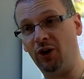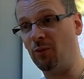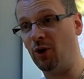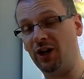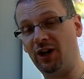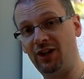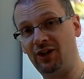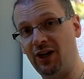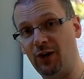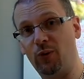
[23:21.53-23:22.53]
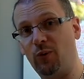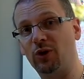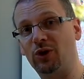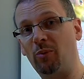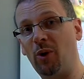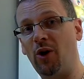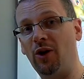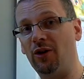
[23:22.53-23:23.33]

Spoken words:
You might stick with one supplier,